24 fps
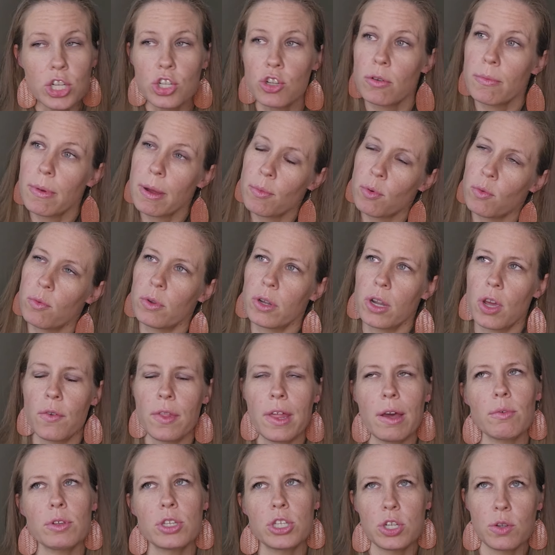Do you remember? Well, no,
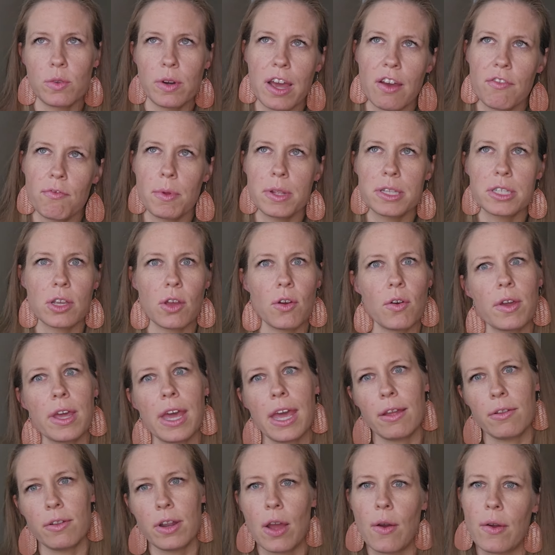that was two and a half months ago.
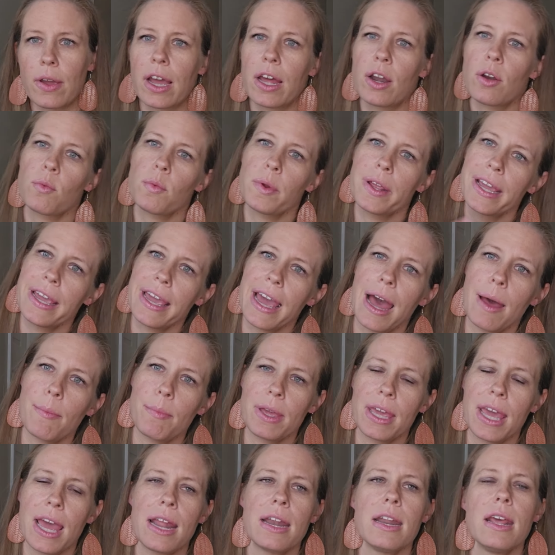Okay, now I got to recap
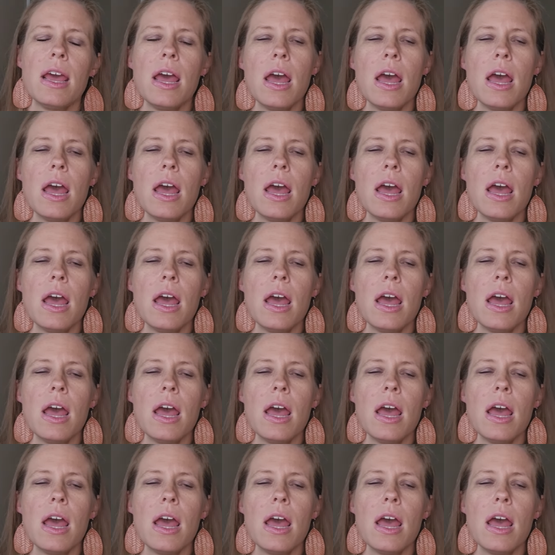again.